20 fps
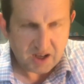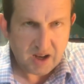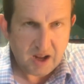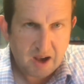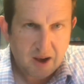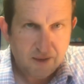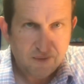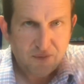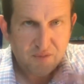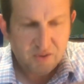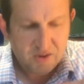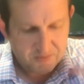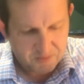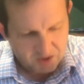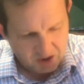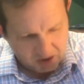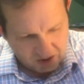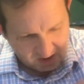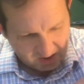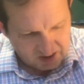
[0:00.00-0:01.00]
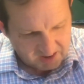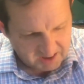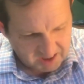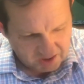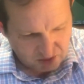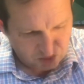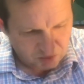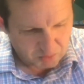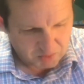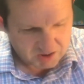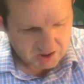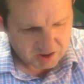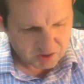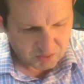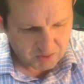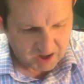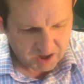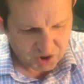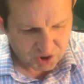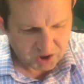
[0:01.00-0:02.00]
enough, we can continue with the rest of this
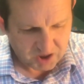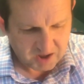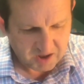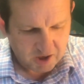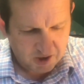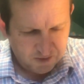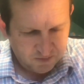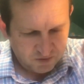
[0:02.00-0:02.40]
Rashi,